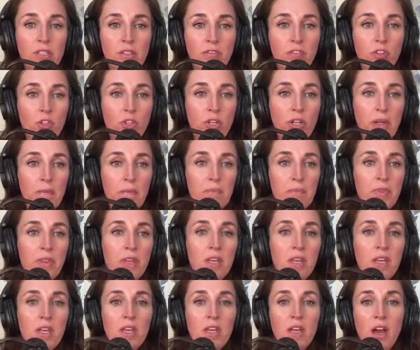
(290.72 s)
learning.
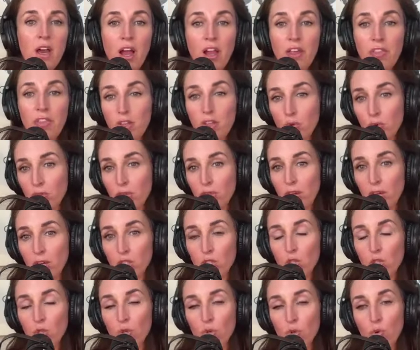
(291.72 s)
I think with that
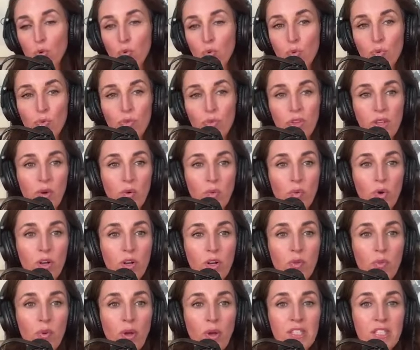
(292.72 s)
too, the one of
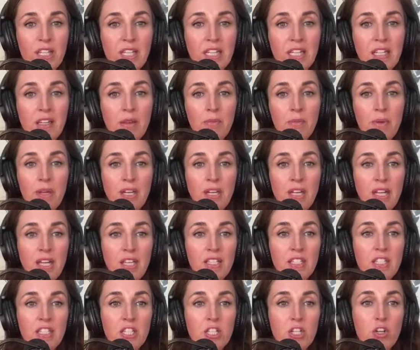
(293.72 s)
the ways it could limit
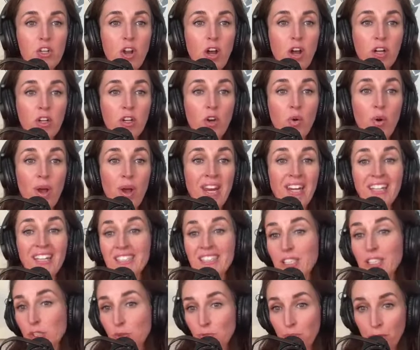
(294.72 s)
is to not go and
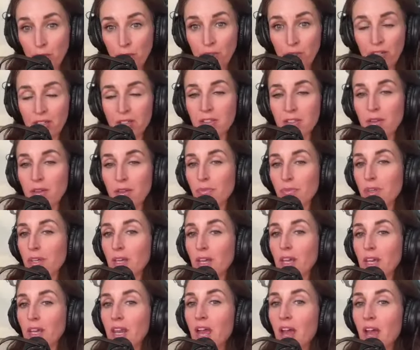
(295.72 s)
experience something
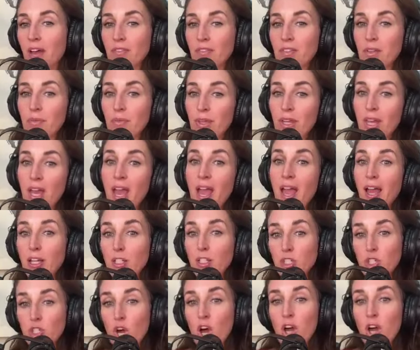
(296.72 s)
and have something
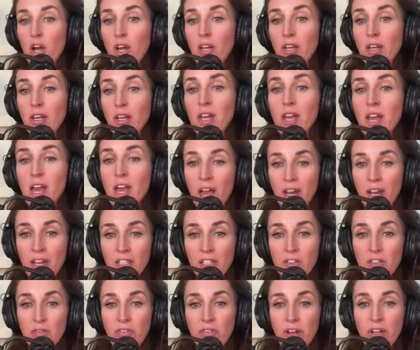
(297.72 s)
hands-on. And
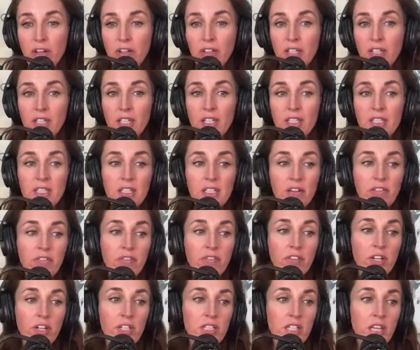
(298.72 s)
it's very
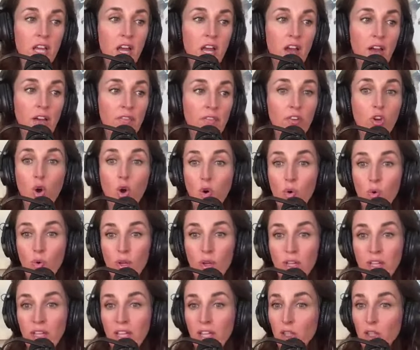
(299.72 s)
different of
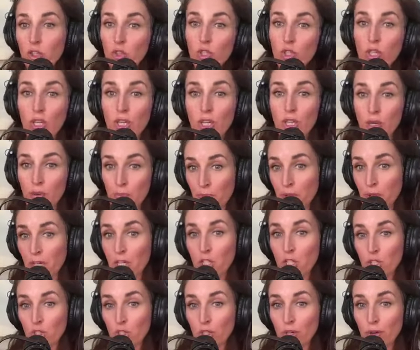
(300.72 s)
going and looking at a
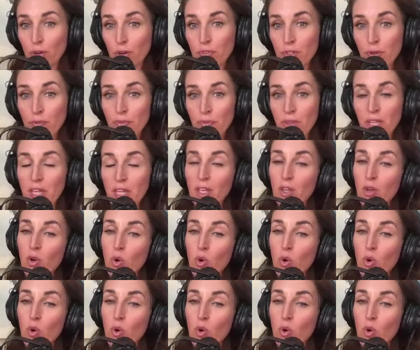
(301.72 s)
picture of something